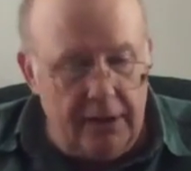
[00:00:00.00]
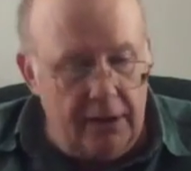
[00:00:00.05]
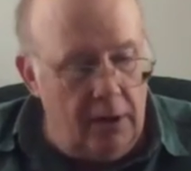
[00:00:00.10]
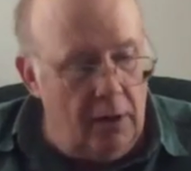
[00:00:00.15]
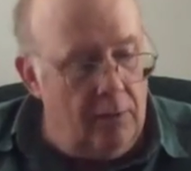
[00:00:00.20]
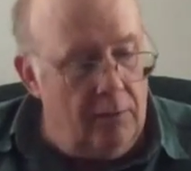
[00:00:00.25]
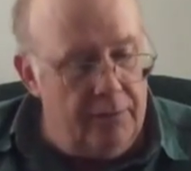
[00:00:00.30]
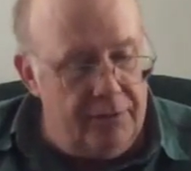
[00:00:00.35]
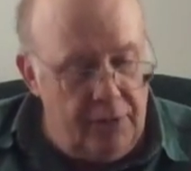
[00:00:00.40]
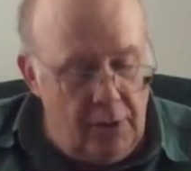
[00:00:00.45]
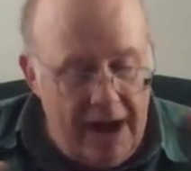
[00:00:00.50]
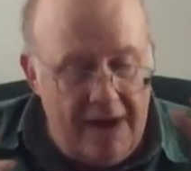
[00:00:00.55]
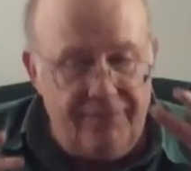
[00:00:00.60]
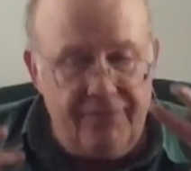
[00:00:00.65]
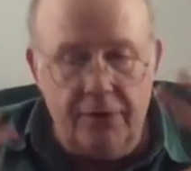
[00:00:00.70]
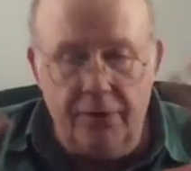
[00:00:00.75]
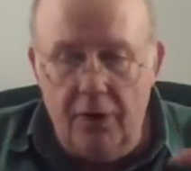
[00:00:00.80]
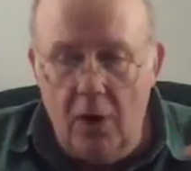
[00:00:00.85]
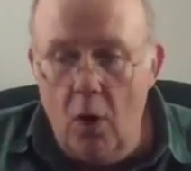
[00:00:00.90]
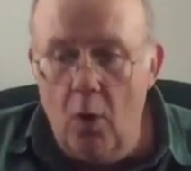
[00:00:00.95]
You know, you have
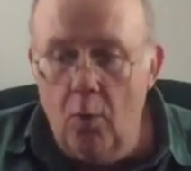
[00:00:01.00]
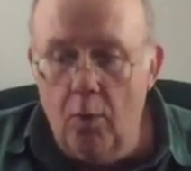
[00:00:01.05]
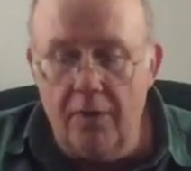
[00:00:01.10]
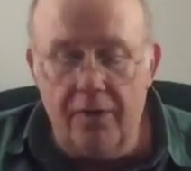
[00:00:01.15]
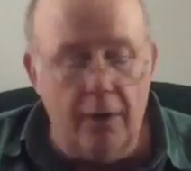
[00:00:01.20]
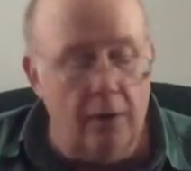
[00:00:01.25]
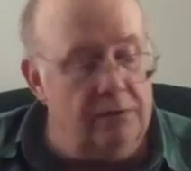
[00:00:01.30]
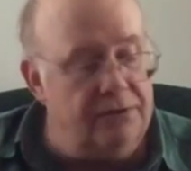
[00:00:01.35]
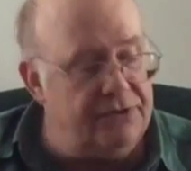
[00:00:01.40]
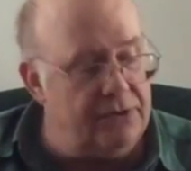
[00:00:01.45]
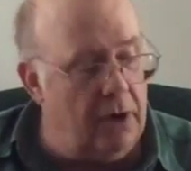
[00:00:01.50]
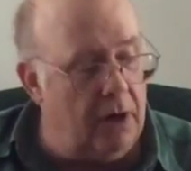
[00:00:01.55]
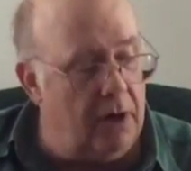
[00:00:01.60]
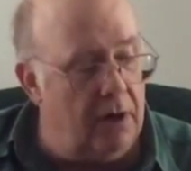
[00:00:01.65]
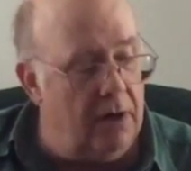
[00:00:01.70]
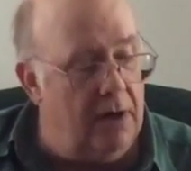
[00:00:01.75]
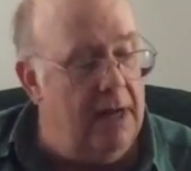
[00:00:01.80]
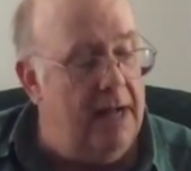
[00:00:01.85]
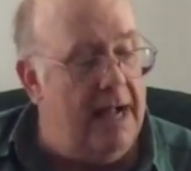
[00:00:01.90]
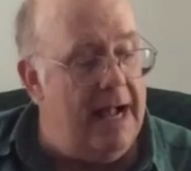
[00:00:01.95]
to know where those
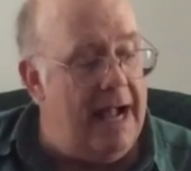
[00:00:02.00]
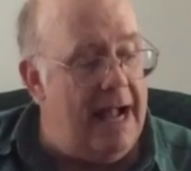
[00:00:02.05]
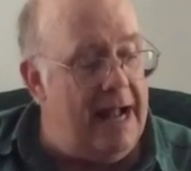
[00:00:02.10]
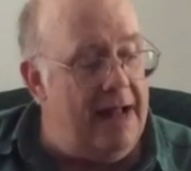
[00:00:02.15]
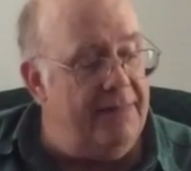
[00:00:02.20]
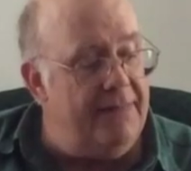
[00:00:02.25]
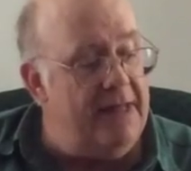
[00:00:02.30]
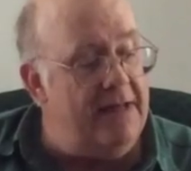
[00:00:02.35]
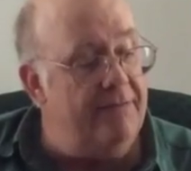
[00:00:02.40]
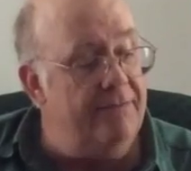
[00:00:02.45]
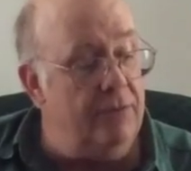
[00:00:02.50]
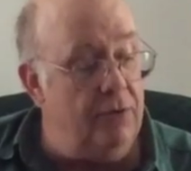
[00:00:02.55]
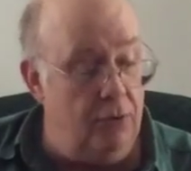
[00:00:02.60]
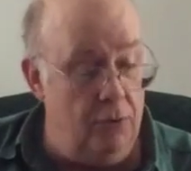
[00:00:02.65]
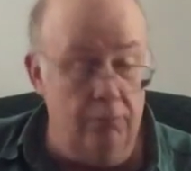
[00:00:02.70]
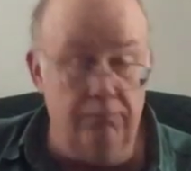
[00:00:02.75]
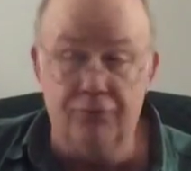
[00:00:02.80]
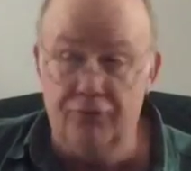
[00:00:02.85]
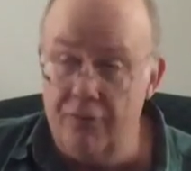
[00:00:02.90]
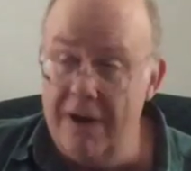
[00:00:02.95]
are, and then
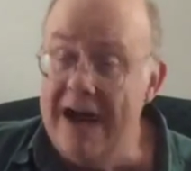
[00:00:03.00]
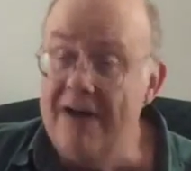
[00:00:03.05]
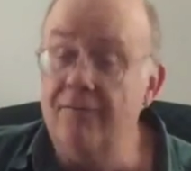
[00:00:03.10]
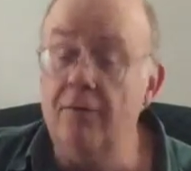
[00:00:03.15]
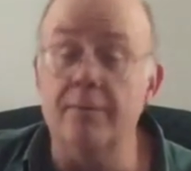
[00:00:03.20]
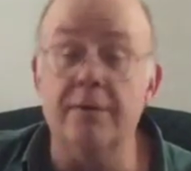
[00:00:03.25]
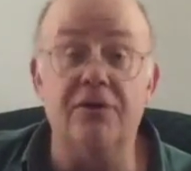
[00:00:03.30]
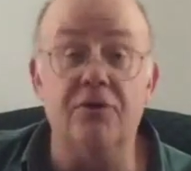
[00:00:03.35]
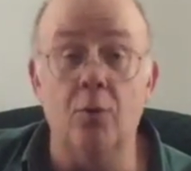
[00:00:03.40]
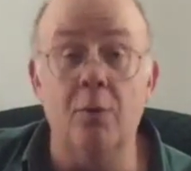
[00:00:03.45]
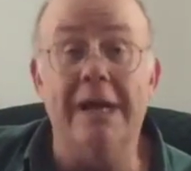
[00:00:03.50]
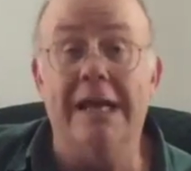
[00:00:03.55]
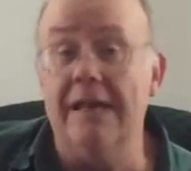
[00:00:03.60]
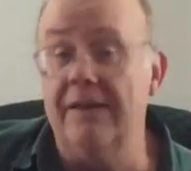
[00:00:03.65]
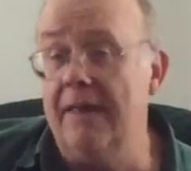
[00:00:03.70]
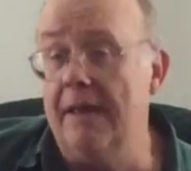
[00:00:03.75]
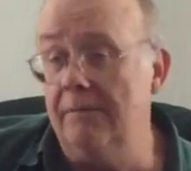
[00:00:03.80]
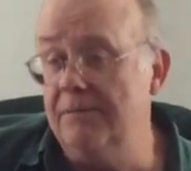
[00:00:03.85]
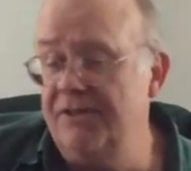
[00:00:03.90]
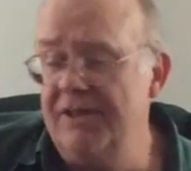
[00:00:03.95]
you travel
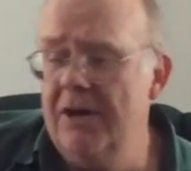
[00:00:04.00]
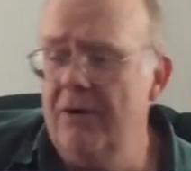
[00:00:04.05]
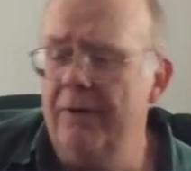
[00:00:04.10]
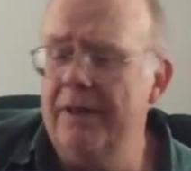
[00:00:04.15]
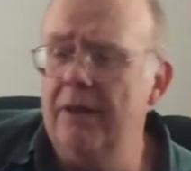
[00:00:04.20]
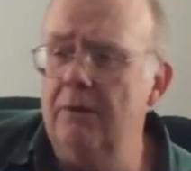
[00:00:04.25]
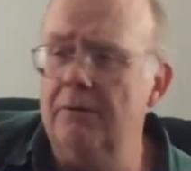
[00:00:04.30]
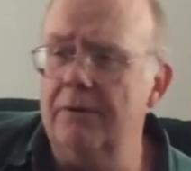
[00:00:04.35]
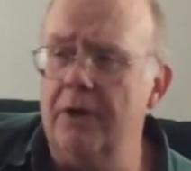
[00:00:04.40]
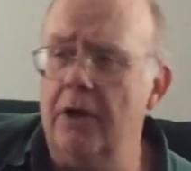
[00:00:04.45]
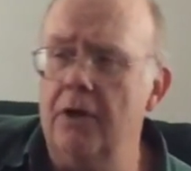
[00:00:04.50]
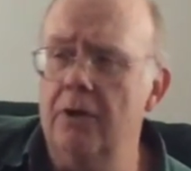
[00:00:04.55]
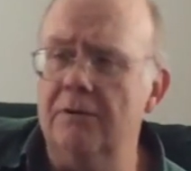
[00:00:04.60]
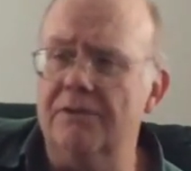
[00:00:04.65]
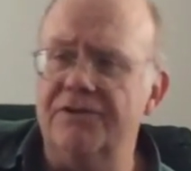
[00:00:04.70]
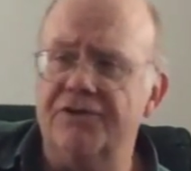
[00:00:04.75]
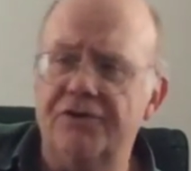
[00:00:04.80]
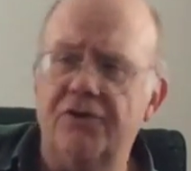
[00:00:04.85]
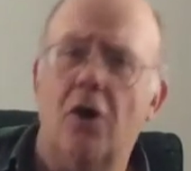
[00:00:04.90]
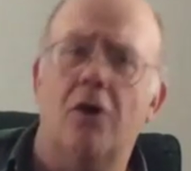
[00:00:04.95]
between them. Generally,
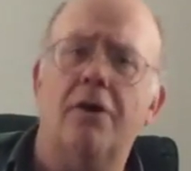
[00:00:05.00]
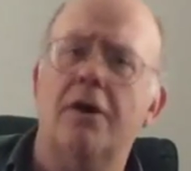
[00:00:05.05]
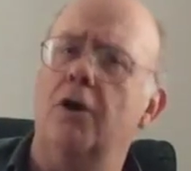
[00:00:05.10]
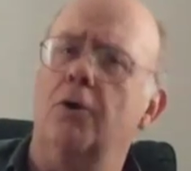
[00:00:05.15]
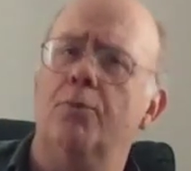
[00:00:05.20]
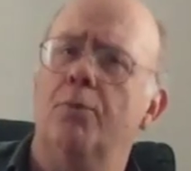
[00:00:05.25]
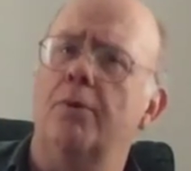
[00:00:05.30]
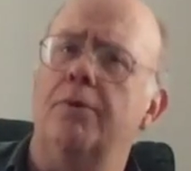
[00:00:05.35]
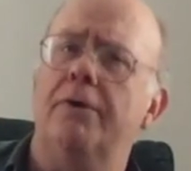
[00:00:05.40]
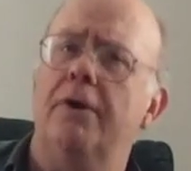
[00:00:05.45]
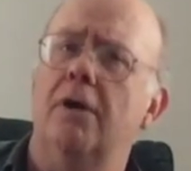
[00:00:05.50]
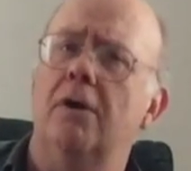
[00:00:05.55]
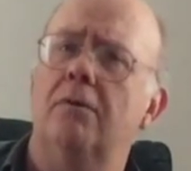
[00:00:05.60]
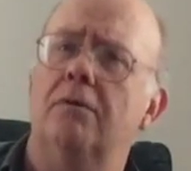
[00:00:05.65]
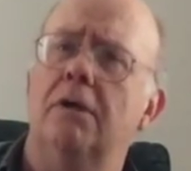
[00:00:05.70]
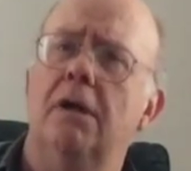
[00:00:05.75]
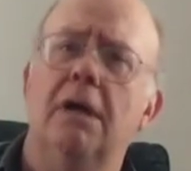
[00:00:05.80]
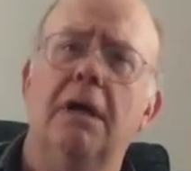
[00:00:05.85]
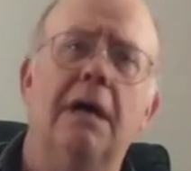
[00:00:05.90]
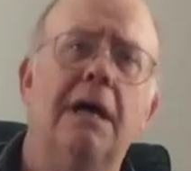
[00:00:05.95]
you'll start on a root
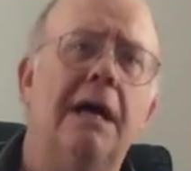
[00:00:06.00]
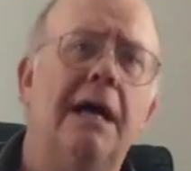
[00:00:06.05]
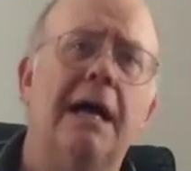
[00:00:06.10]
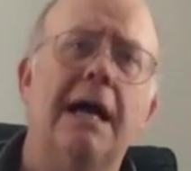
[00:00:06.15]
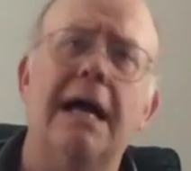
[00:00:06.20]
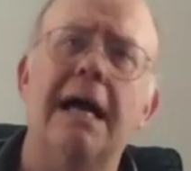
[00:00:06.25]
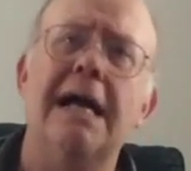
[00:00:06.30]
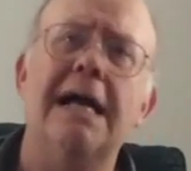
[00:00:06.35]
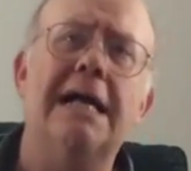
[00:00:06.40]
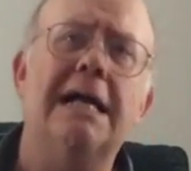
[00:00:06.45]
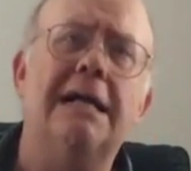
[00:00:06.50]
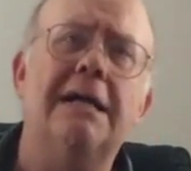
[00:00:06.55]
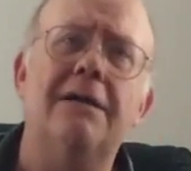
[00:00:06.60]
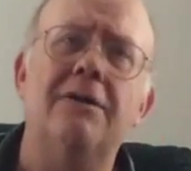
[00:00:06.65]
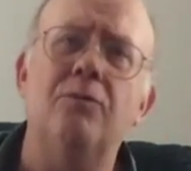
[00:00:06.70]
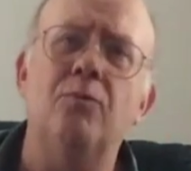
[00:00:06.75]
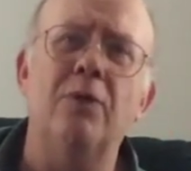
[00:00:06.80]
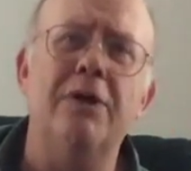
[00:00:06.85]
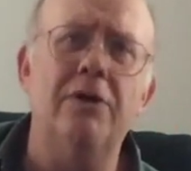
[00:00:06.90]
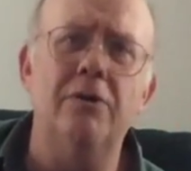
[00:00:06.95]
note,
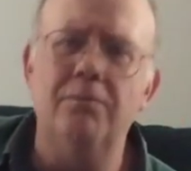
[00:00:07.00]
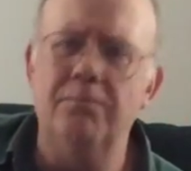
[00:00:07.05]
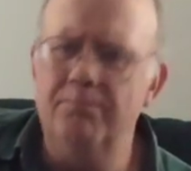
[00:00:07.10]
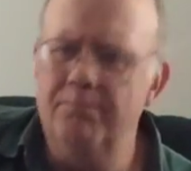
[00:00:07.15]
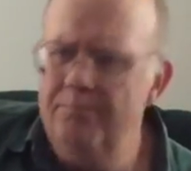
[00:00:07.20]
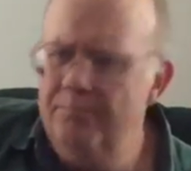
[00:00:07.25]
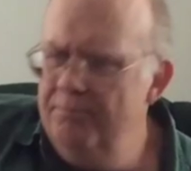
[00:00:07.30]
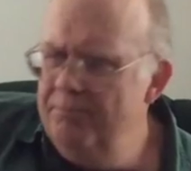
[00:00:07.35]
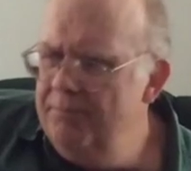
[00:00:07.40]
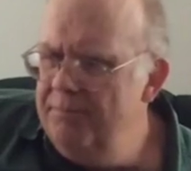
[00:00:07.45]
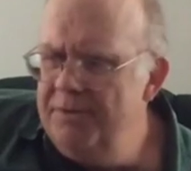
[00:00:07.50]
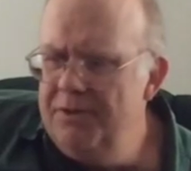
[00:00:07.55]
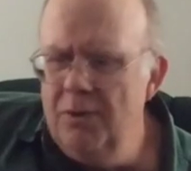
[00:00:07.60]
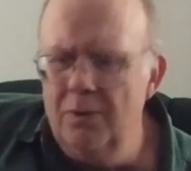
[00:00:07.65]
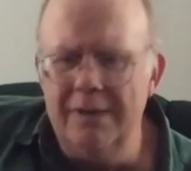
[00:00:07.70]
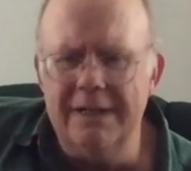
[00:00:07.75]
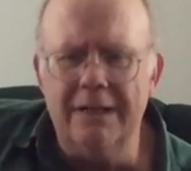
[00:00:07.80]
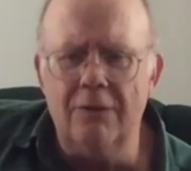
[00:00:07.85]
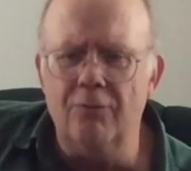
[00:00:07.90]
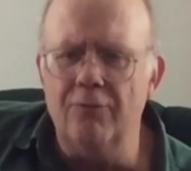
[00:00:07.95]
and when you
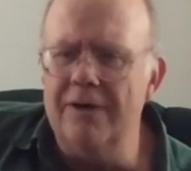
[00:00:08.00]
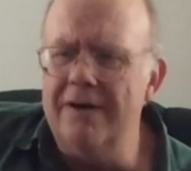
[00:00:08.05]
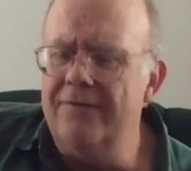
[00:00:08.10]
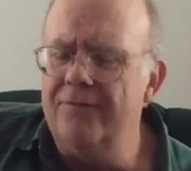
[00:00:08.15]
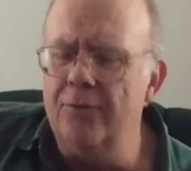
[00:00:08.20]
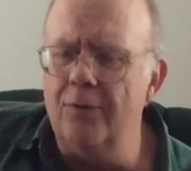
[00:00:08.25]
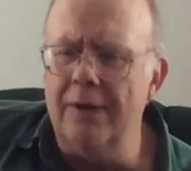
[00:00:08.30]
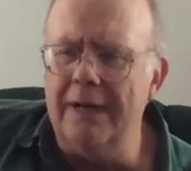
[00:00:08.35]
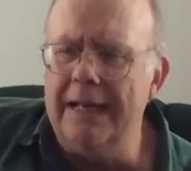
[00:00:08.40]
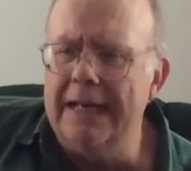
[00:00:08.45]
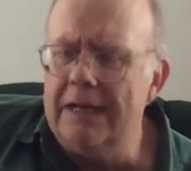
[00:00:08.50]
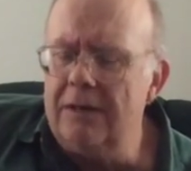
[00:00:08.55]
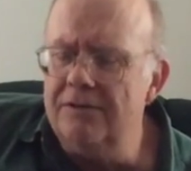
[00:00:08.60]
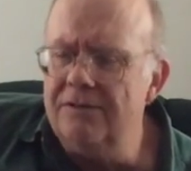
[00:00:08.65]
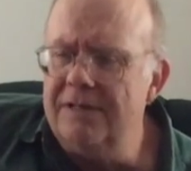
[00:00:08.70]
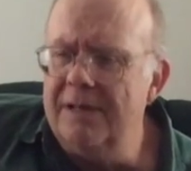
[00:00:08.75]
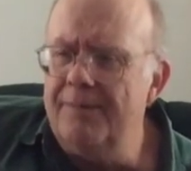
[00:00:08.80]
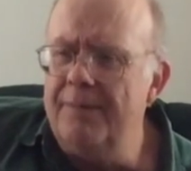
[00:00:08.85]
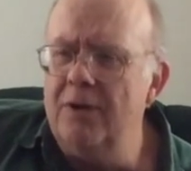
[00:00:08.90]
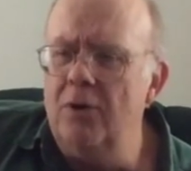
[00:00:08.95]
do a little riff or a lick or
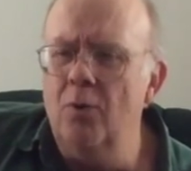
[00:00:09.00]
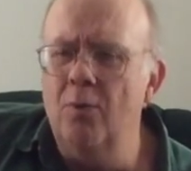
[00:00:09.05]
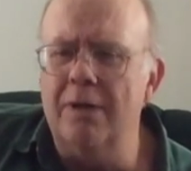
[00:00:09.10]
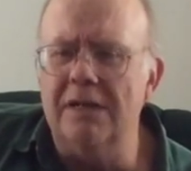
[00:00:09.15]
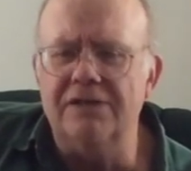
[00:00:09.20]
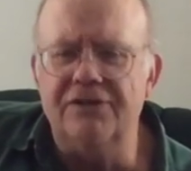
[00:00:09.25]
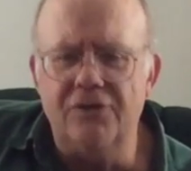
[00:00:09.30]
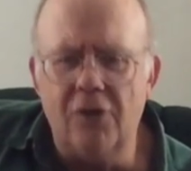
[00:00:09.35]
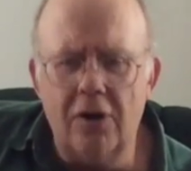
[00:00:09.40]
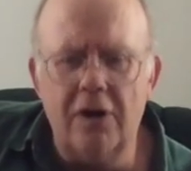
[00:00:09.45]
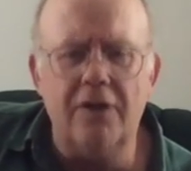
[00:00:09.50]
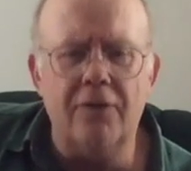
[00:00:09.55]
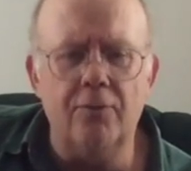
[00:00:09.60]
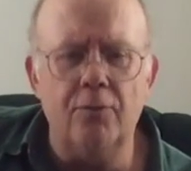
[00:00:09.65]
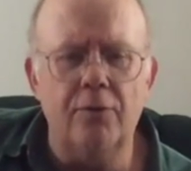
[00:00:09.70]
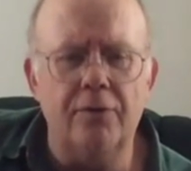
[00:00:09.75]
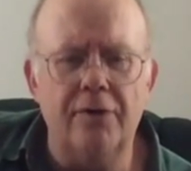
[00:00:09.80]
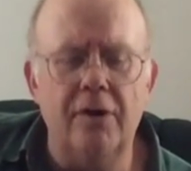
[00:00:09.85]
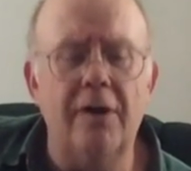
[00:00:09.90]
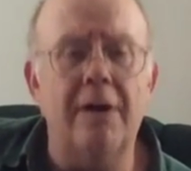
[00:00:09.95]
something, you want to start on the
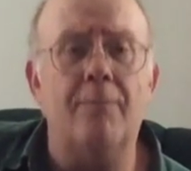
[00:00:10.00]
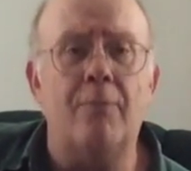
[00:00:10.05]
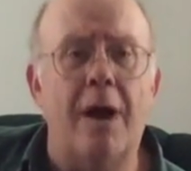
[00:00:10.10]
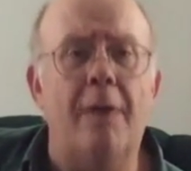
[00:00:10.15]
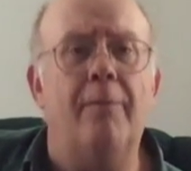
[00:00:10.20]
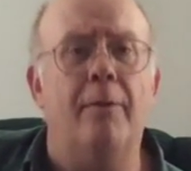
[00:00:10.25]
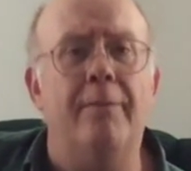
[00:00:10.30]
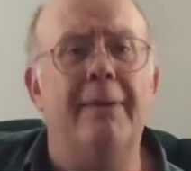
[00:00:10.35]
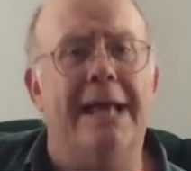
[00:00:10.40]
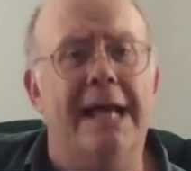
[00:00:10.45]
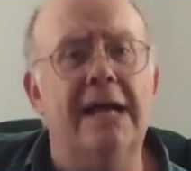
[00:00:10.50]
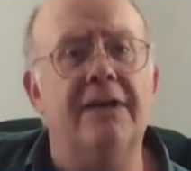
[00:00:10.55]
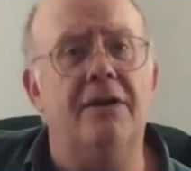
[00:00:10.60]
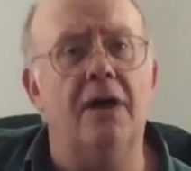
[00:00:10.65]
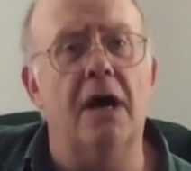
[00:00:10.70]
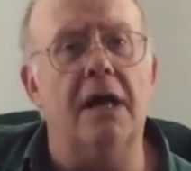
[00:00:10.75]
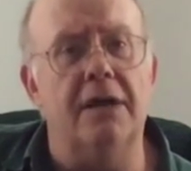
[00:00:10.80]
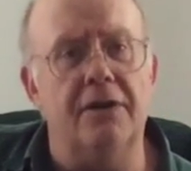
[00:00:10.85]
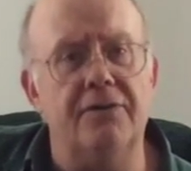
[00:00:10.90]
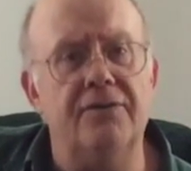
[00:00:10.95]
root note and probably end
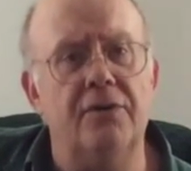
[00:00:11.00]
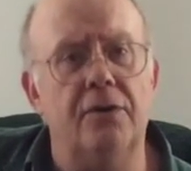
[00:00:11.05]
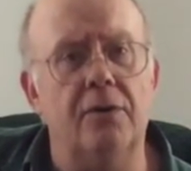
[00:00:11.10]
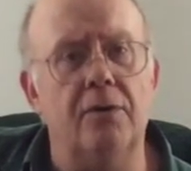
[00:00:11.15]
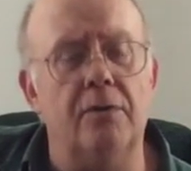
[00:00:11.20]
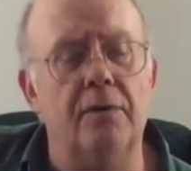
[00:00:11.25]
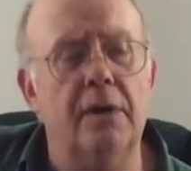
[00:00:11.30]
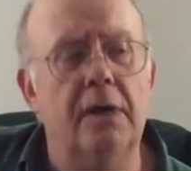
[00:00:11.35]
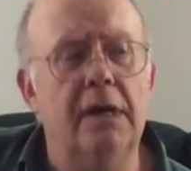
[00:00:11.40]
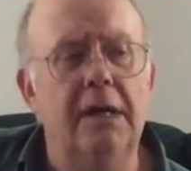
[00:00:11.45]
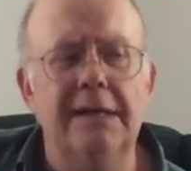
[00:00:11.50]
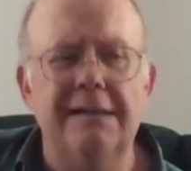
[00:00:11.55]
on it too.